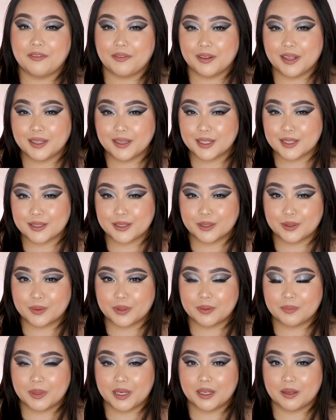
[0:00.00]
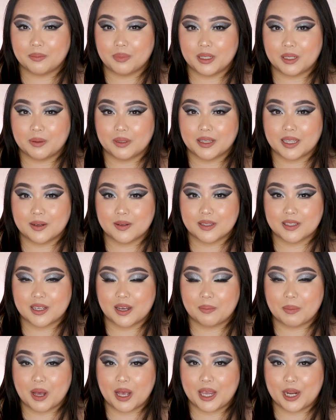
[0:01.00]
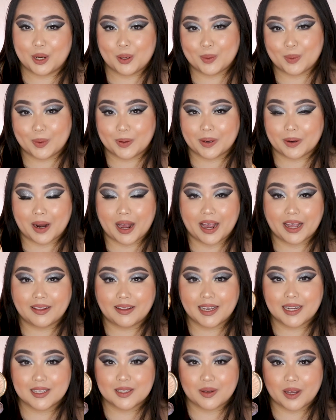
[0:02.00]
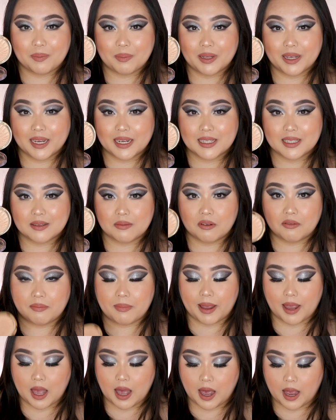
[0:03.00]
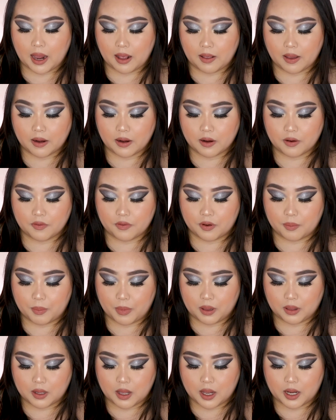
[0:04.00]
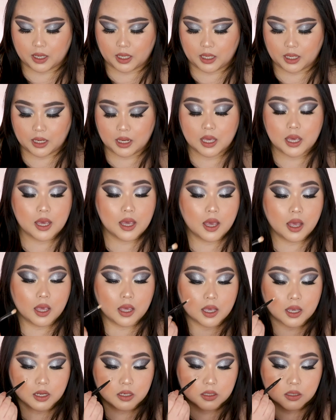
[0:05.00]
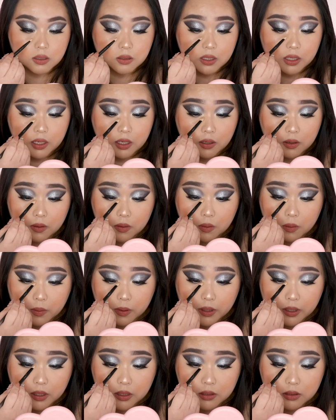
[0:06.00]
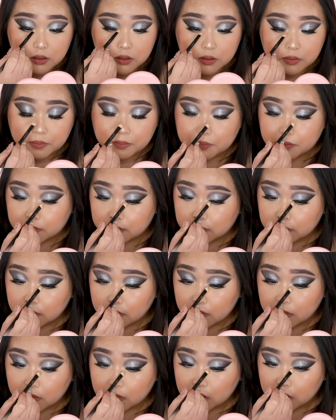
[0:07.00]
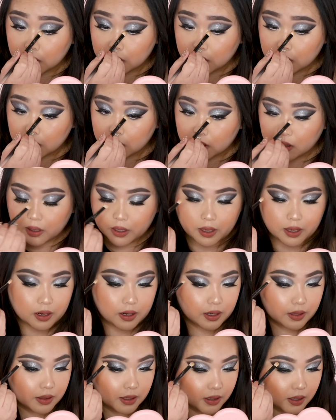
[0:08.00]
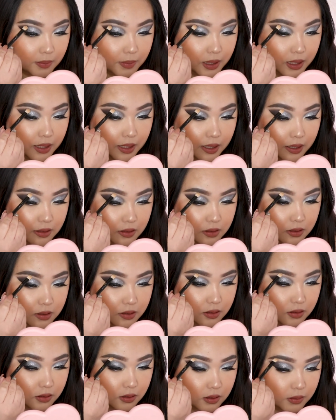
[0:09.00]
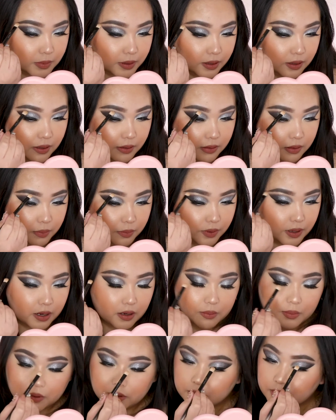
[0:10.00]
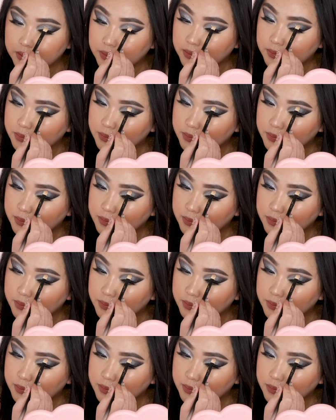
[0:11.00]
feel like this look wouldn't be complete without some inner corner highlight, so I applied some of my highlighter from Milani into the inner corners. And I think I'm going to hit just a little bit on the brow bone.